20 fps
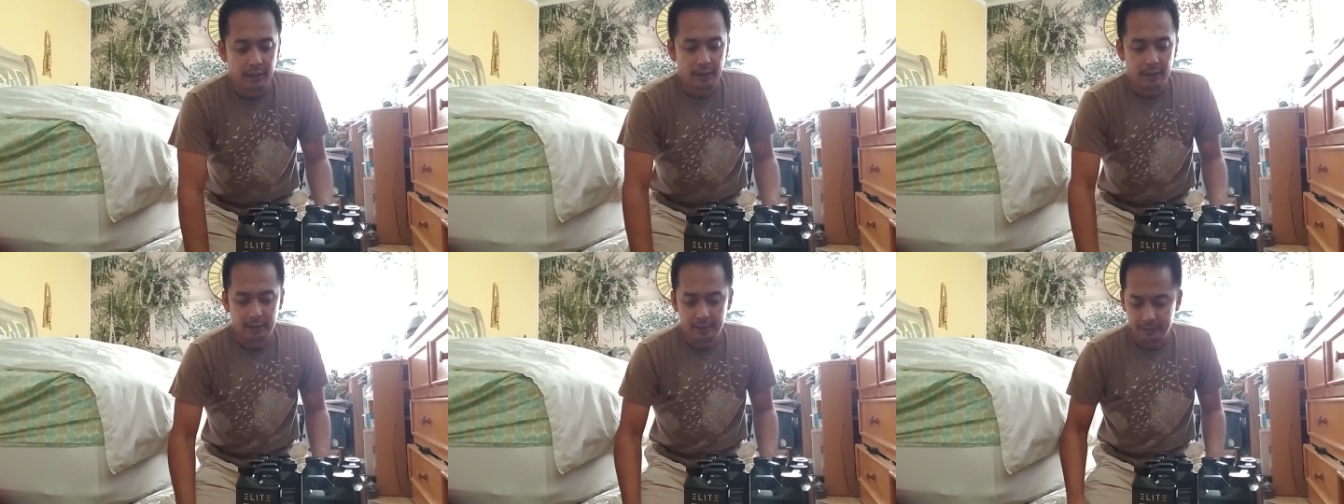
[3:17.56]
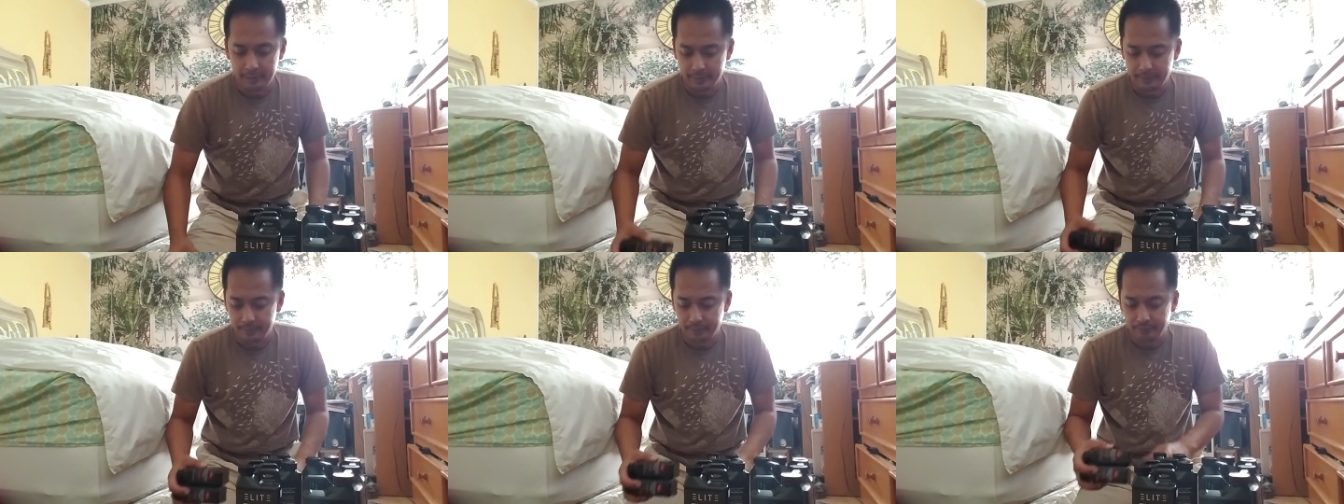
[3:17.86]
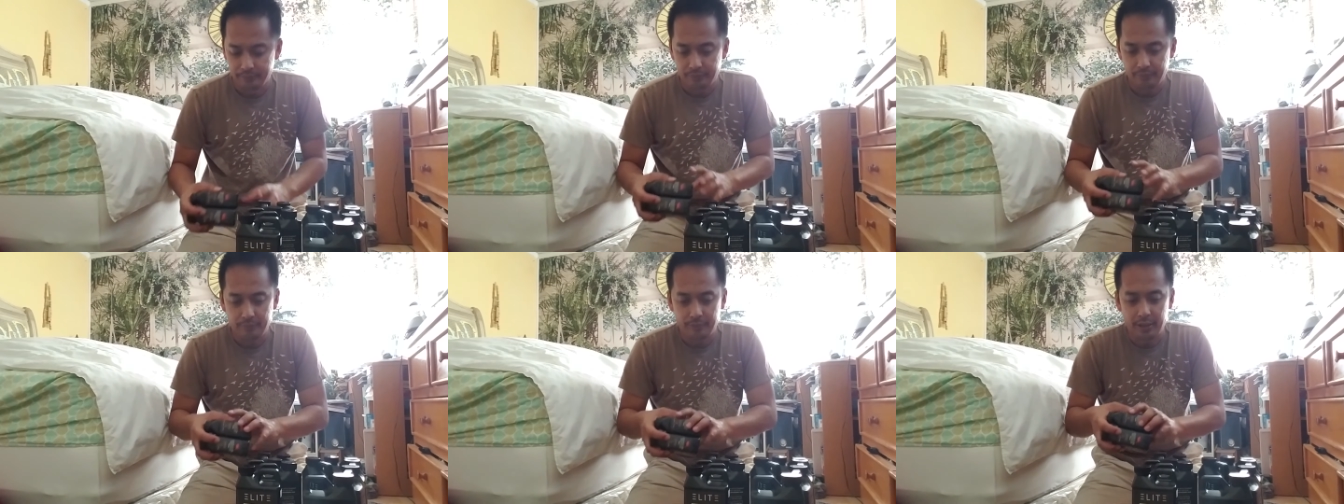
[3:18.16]
Um,
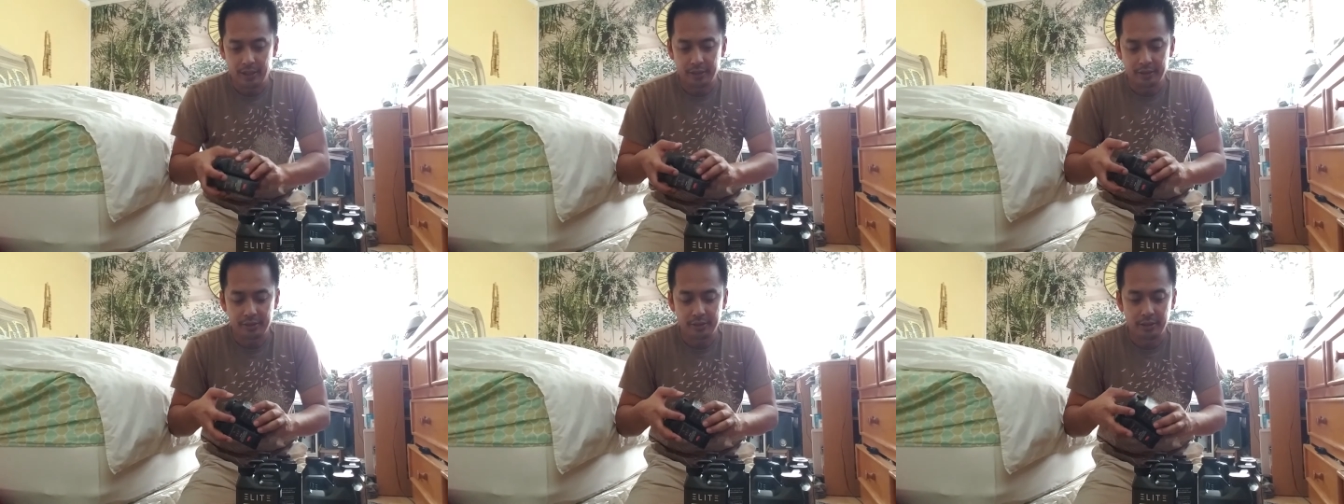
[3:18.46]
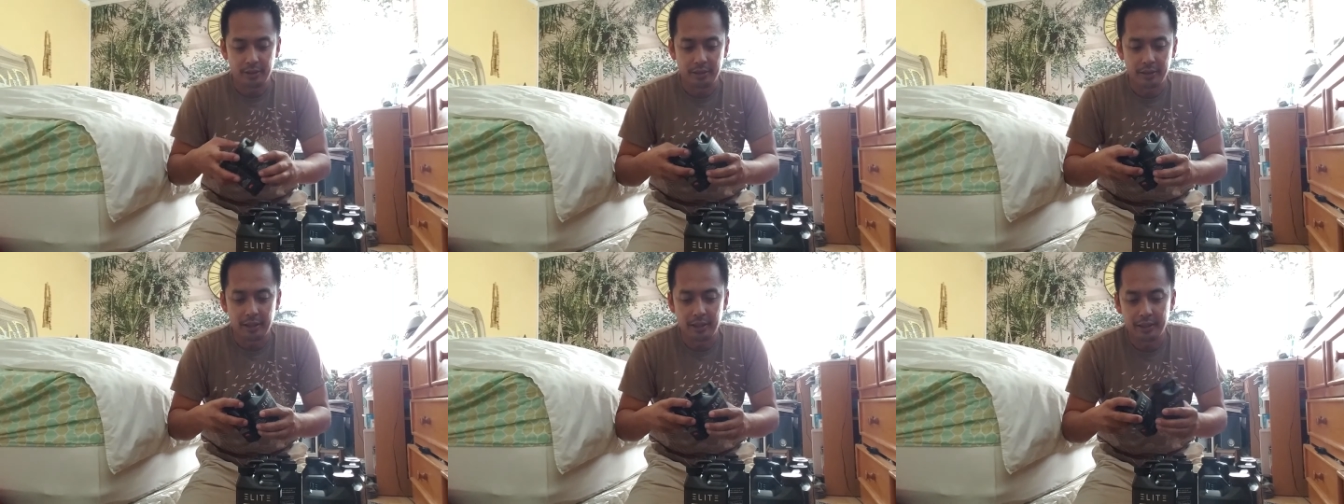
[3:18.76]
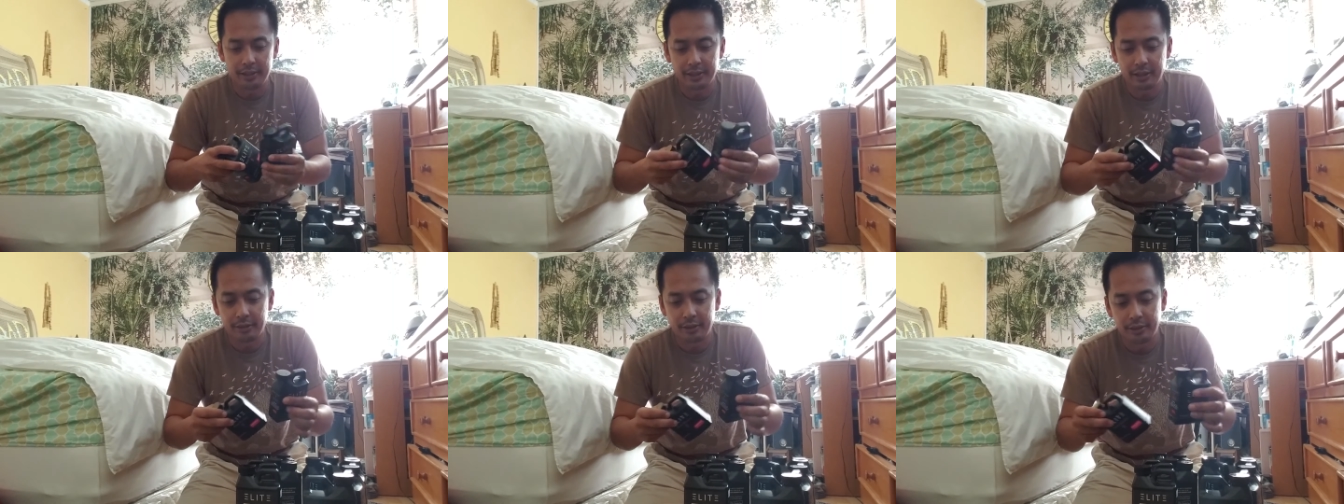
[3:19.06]
thanks to the
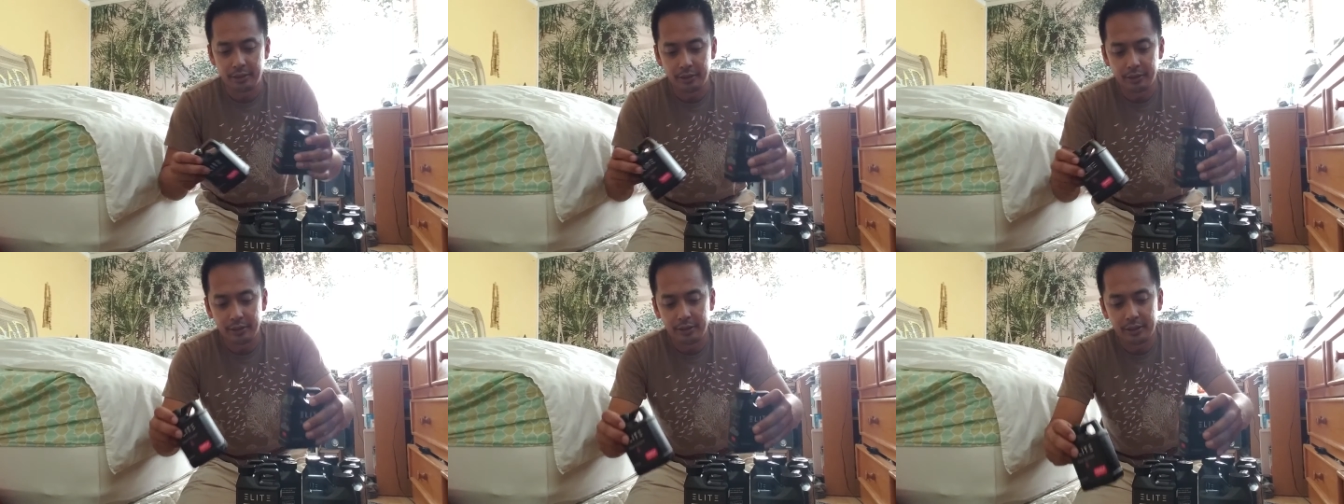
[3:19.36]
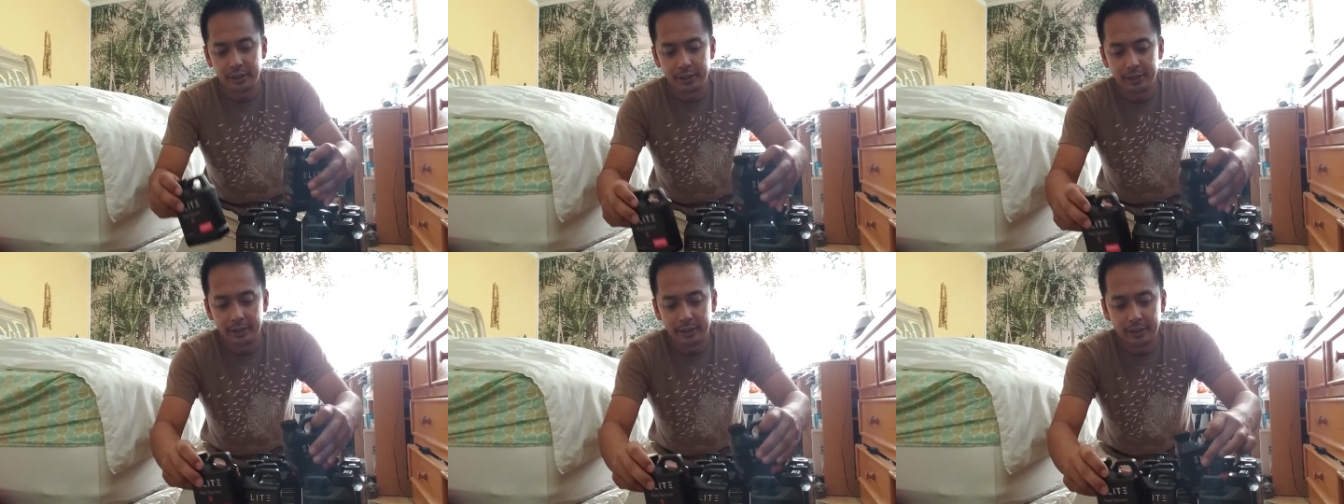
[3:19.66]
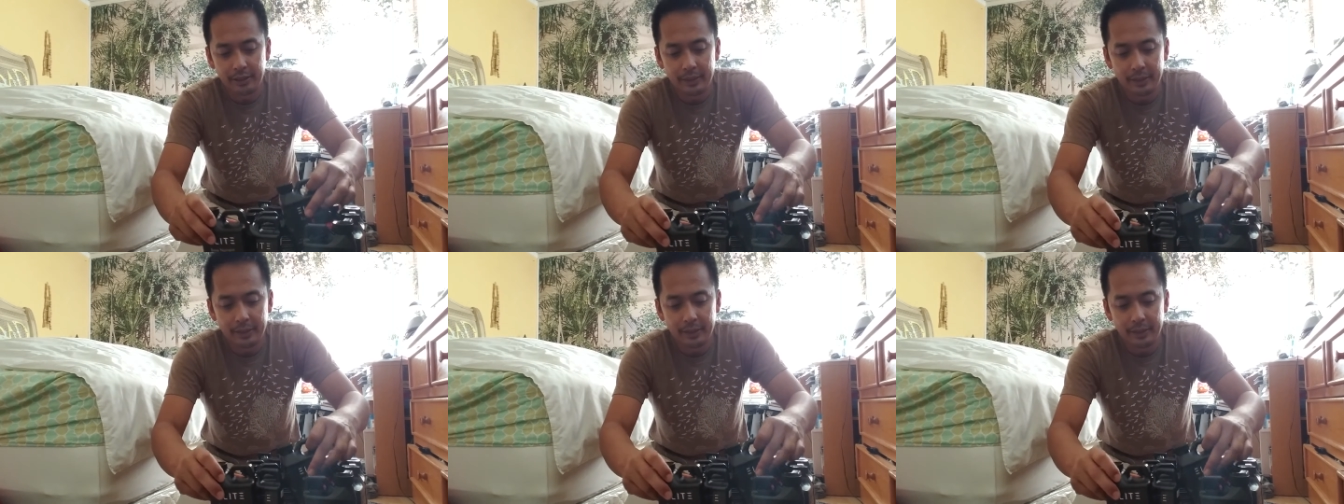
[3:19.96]
guys out there in Elite